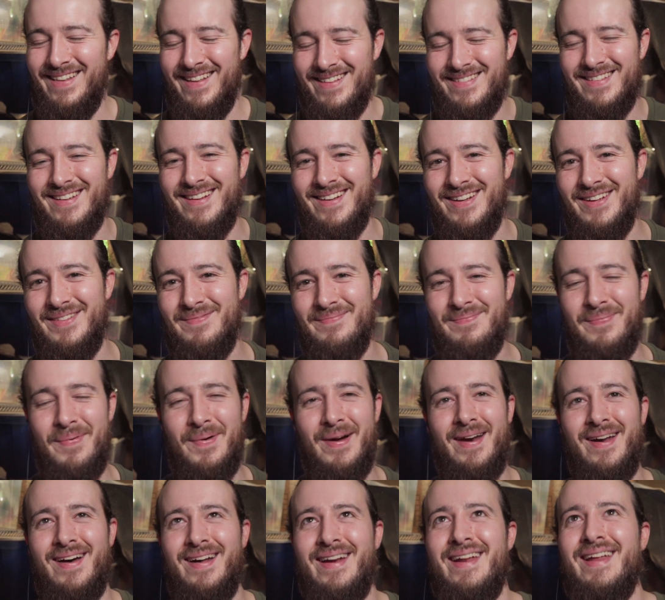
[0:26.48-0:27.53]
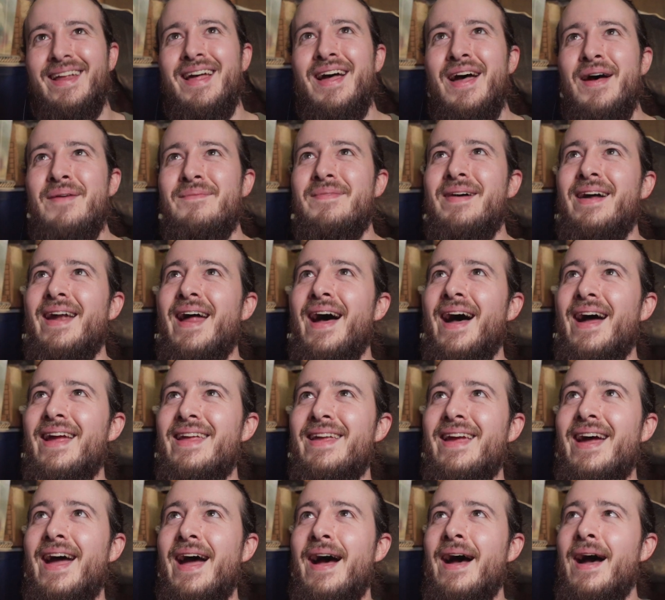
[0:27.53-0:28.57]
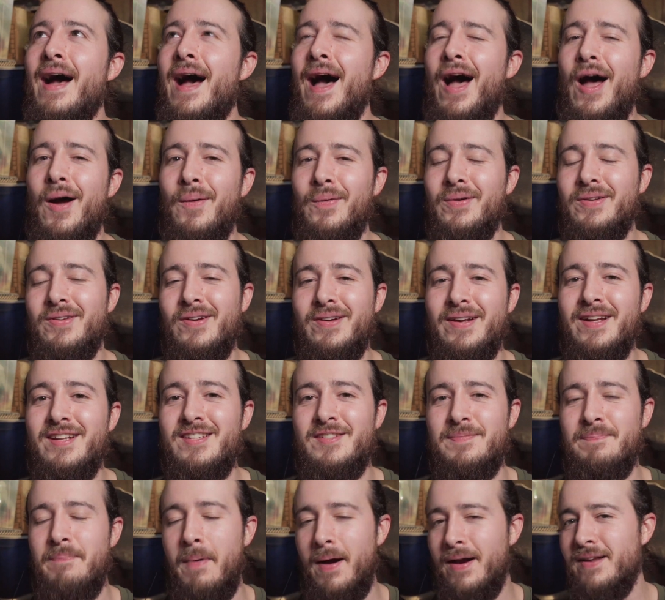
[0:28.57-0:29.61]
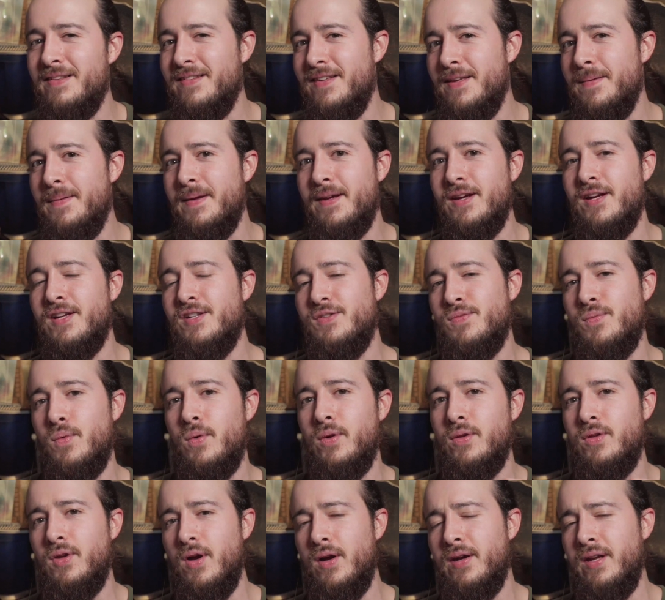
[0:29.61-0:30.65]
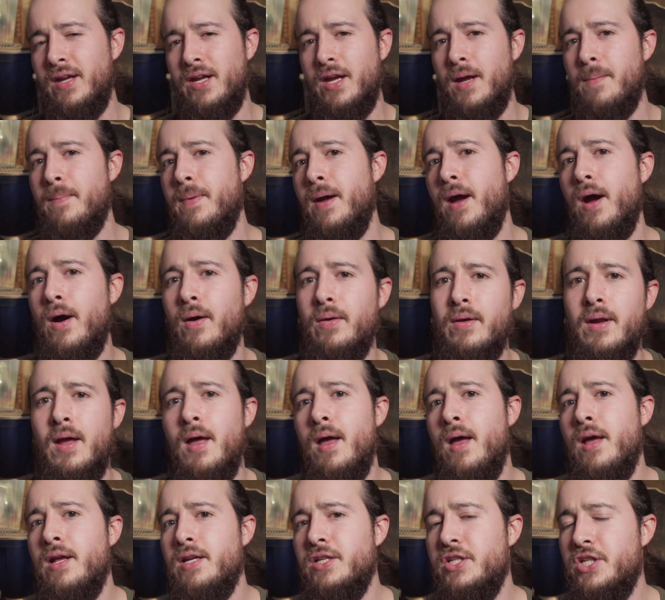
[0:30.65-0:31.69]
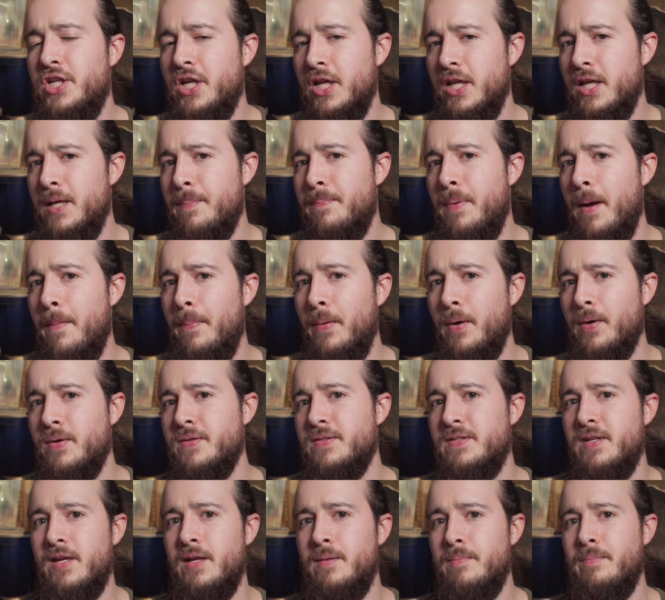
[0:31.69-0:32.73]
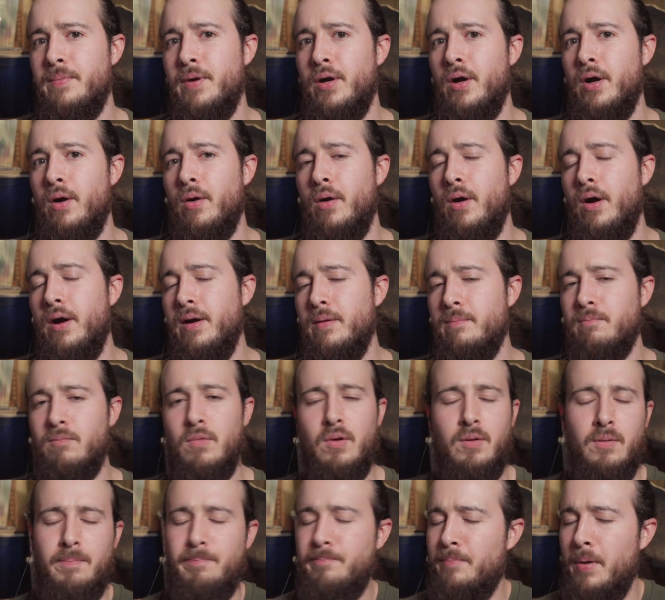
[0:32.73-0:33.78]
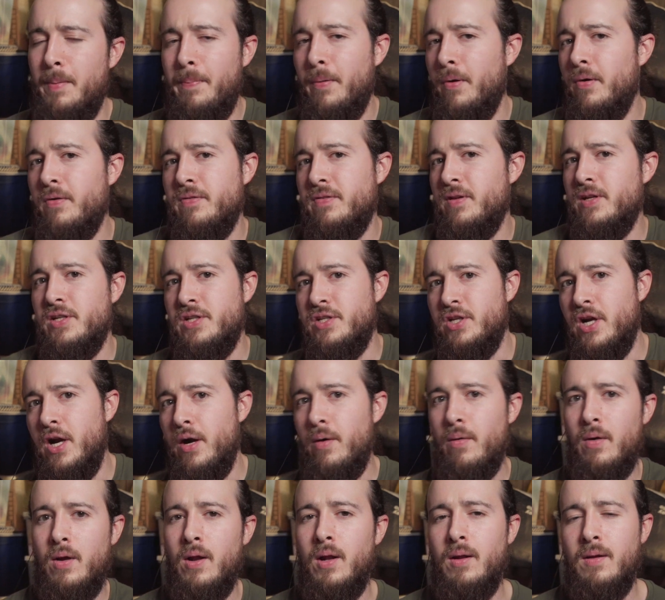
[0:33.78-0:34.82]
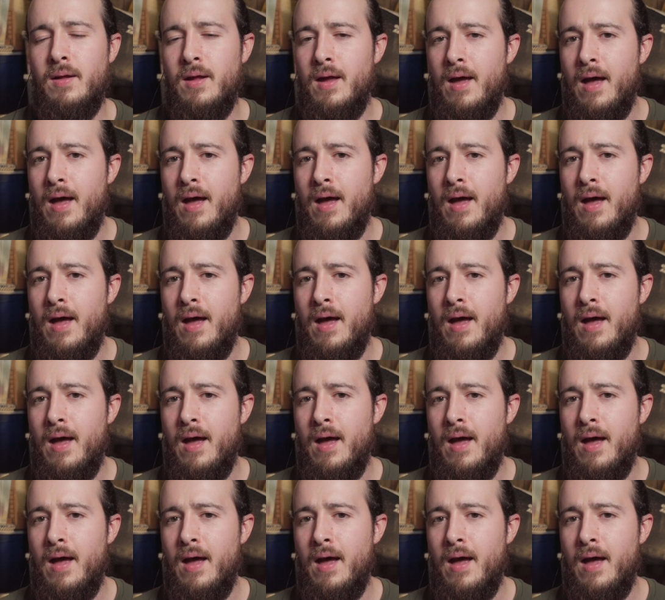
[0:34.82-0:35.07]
a good point on it. But we're talking spicy because we're talking about chili peppers in beer, peppers in general.